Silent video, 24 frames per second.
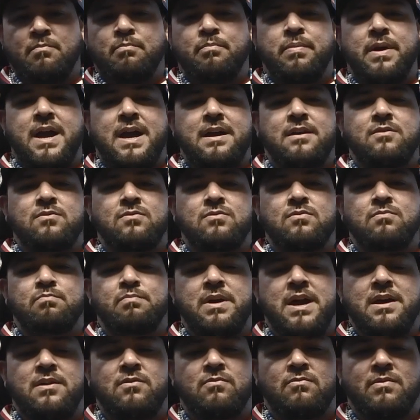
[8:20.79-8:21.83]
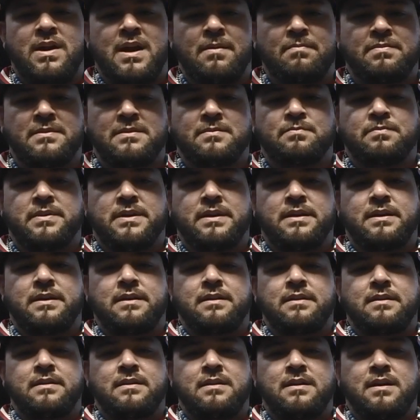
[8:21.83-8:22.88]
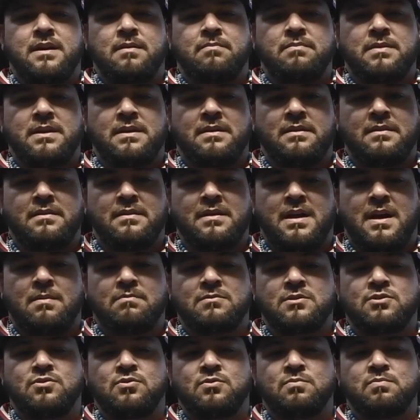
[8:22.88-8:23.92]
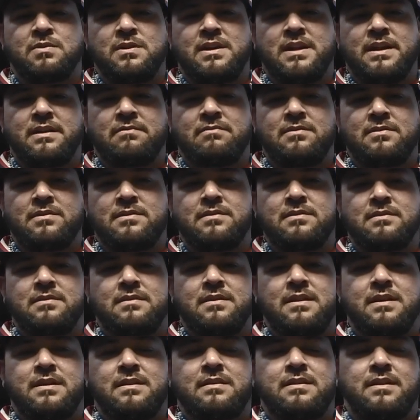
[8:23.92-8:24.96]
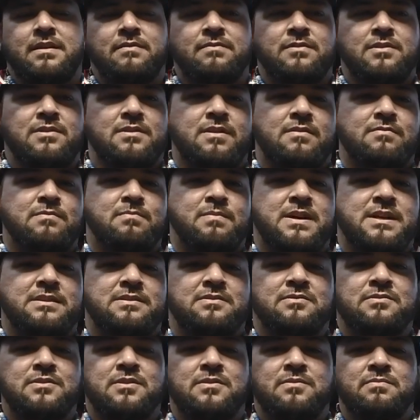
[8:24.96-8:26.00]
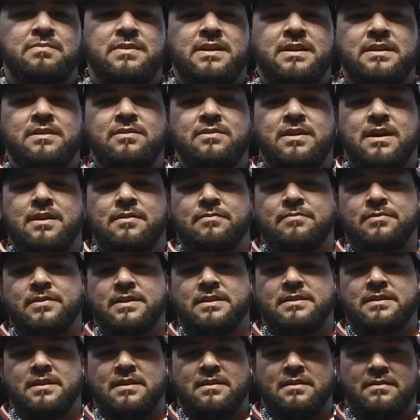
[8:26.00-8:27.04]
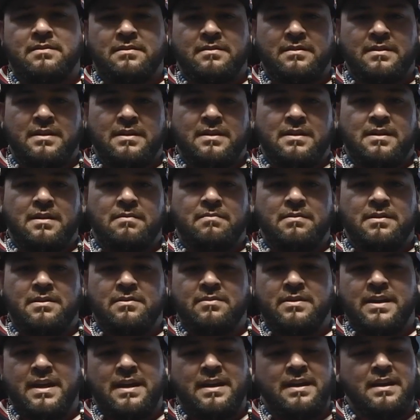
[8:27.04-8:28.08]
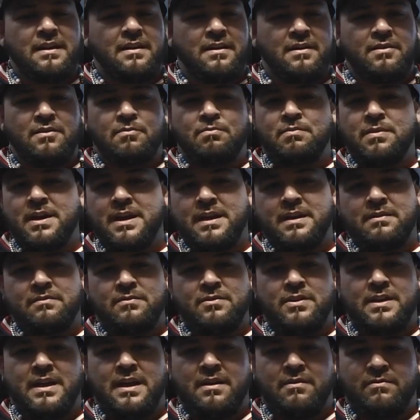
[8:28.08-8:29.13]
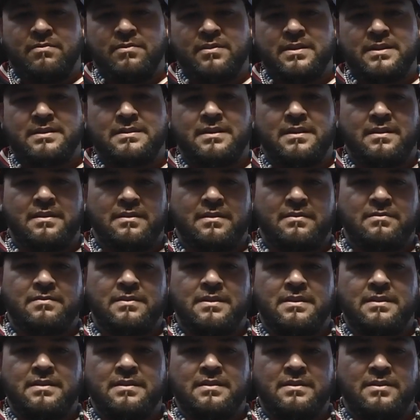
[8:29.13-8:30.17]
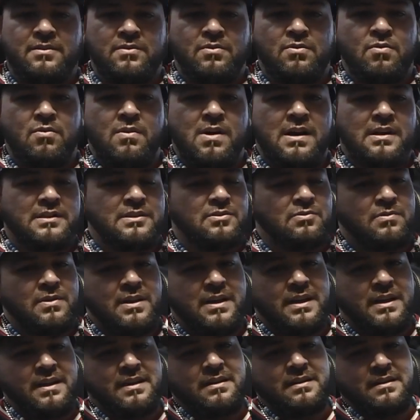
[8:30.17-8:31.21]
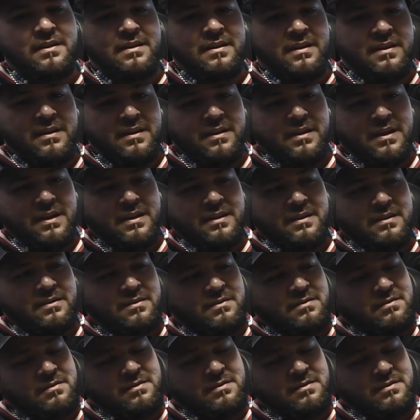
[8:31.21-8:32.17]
Battle rap is big. I mean, I'm a true believer. If you come to my studio, man, you gotta freestyle. I mean, you can't get on the mic if you can't freestyle. I mean, you go on Sway and